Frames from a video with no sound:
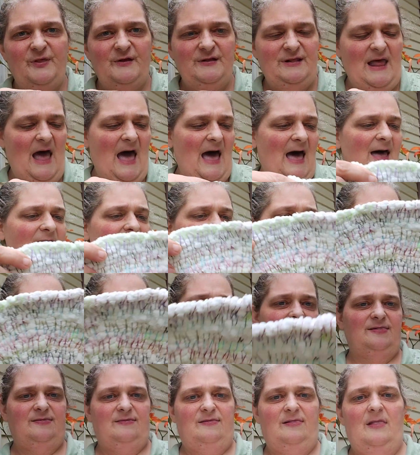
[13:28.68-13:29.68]

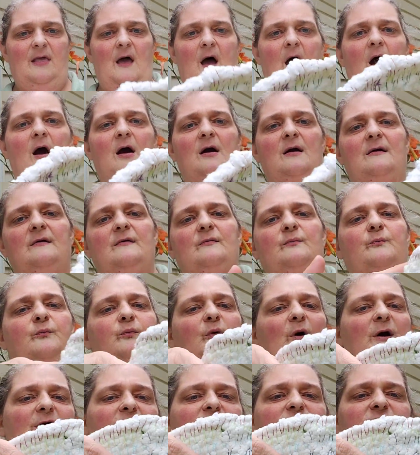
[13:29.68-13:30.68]
knots are
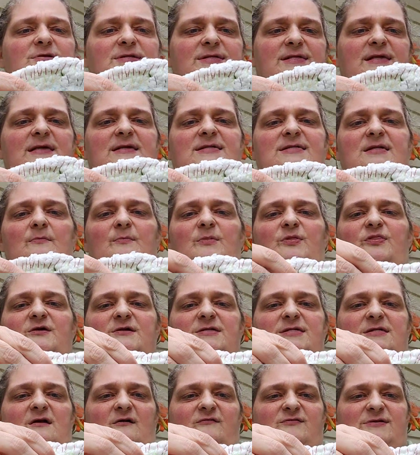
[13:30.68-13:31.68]
where you see some of
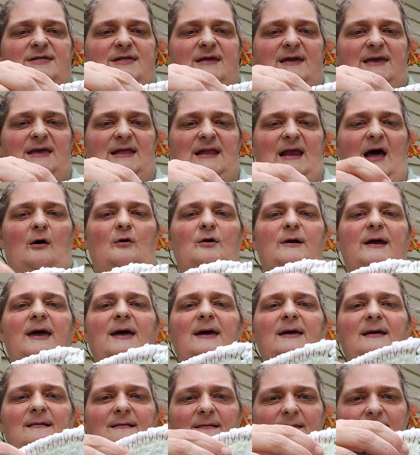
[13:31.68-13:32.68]
the stuff sticking out
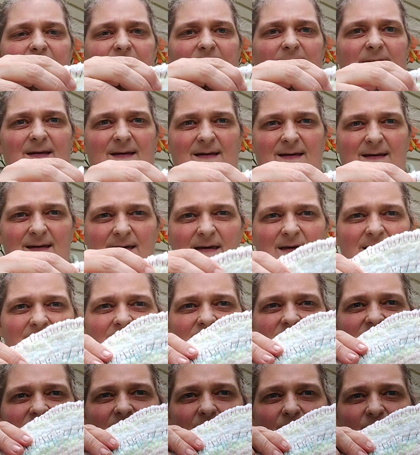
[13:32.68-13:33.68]
at.
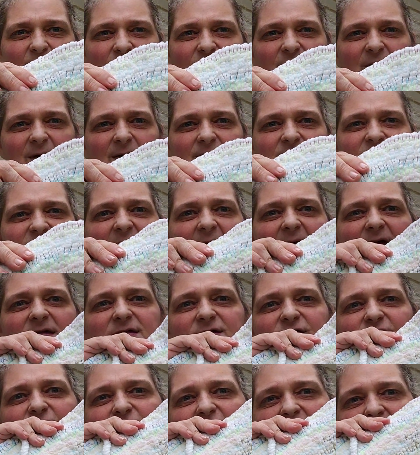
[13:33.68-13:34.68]
Some of the
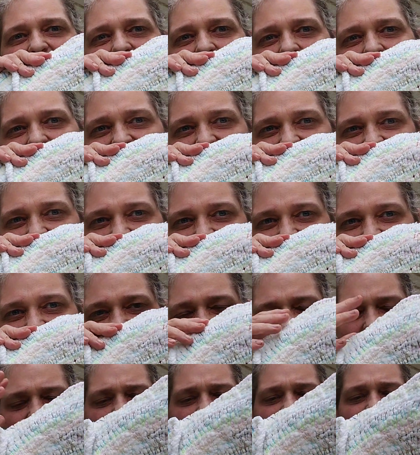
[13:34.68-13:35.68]
texture that comes in it
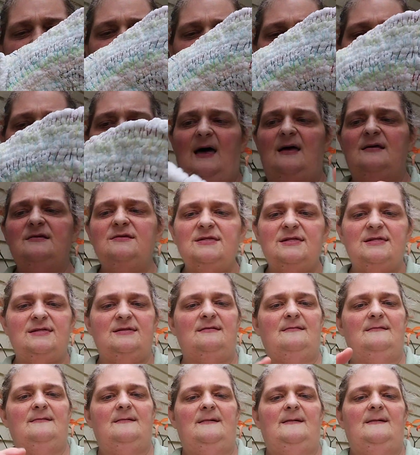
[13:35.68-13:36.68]
is just the
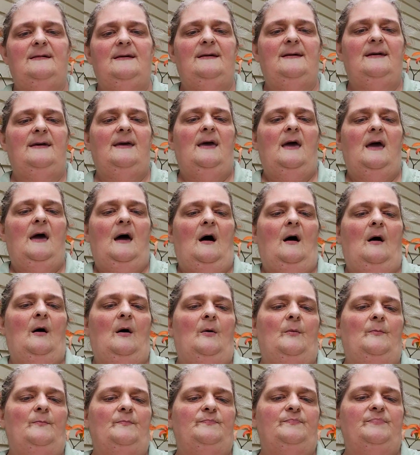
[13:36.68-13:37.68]
knots.
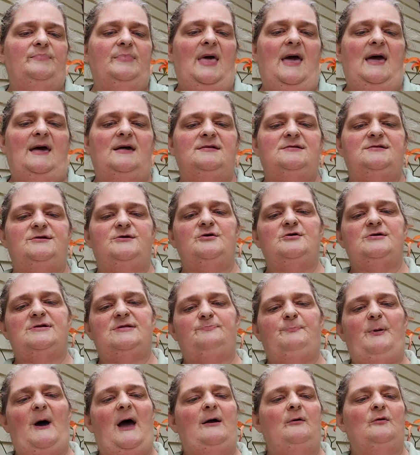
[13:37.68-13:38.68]
As you're
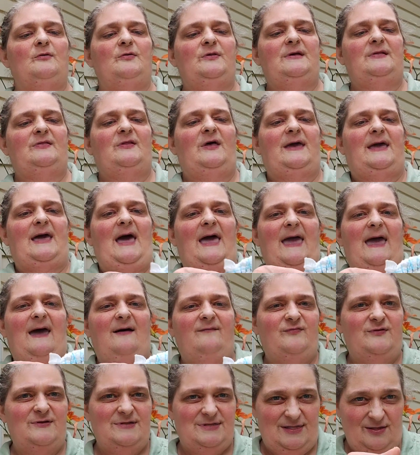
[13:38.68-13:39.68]
spiraling, like I
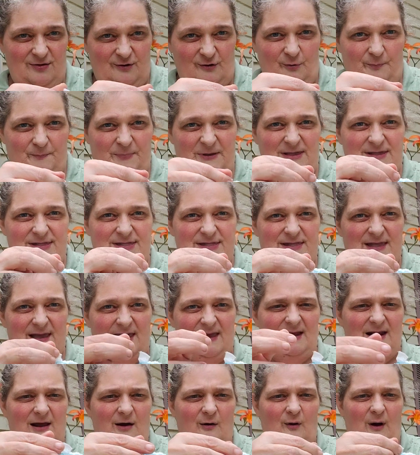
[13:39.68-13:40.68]
have this little piece
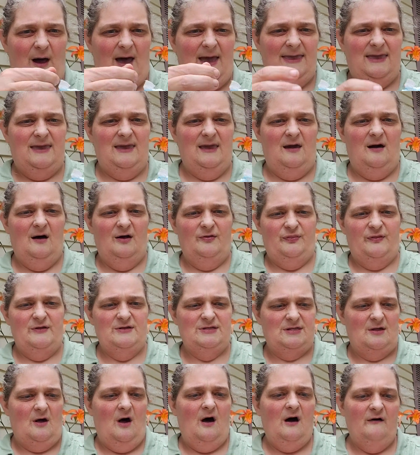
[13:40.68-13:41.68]
sticking out, I can cut
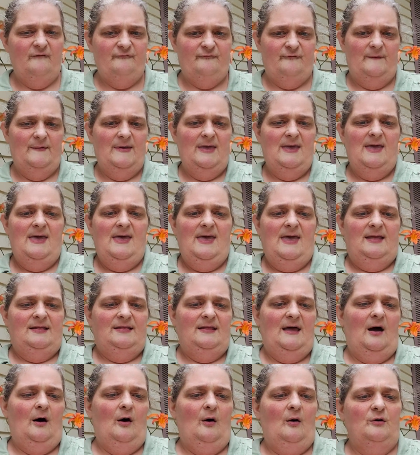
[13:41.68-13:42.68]
this off.
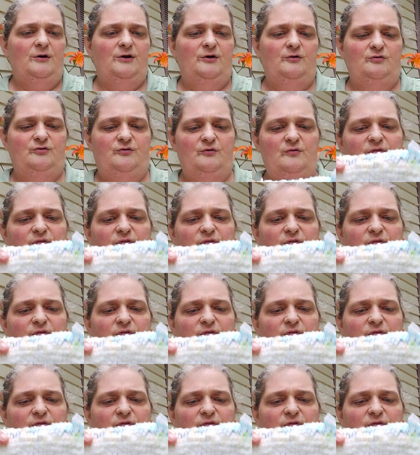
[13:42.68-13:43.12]
Now, you